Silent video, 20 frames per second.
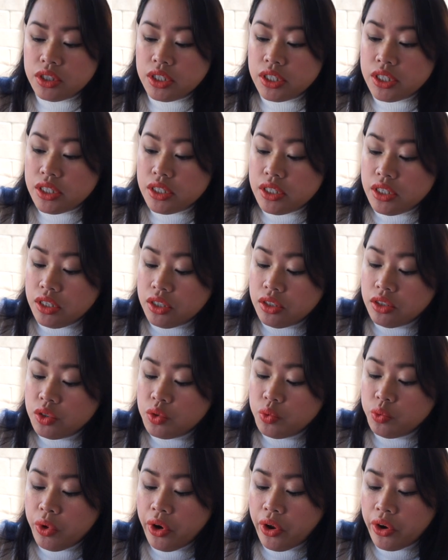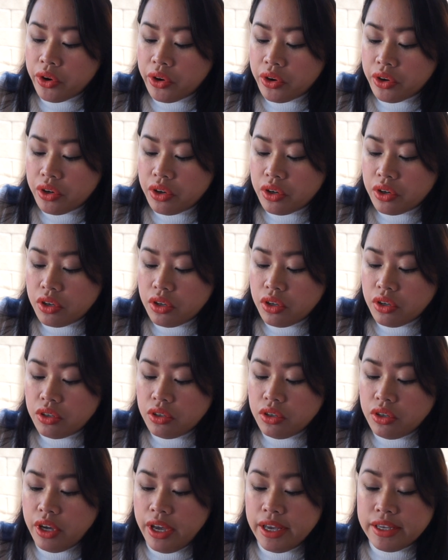distilled water
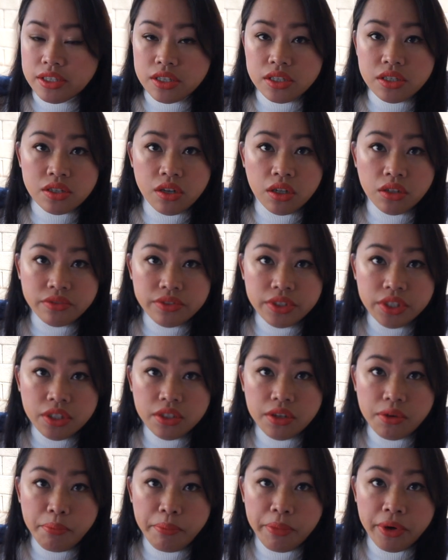as a solvent.